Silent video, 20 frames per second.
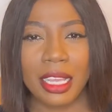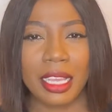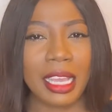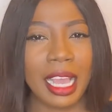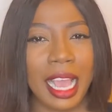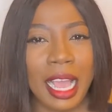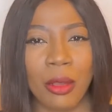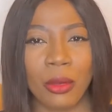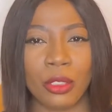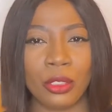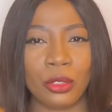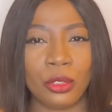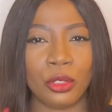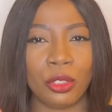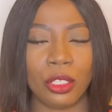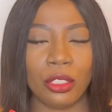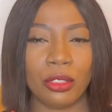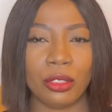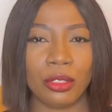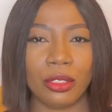I was
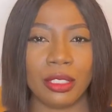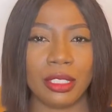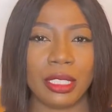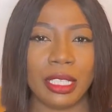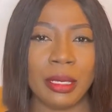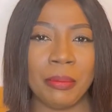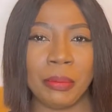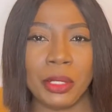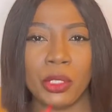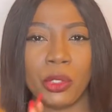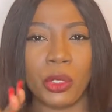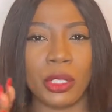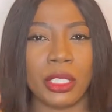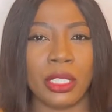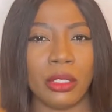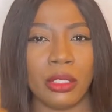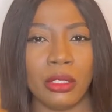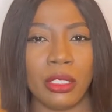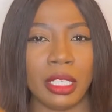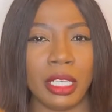just in
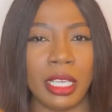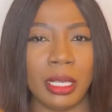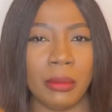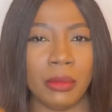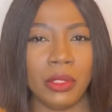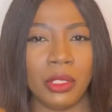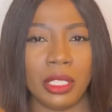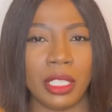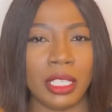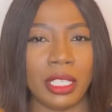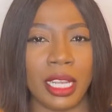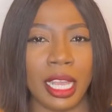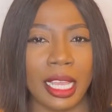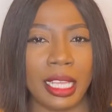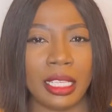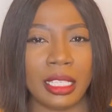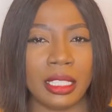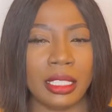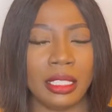between him looking like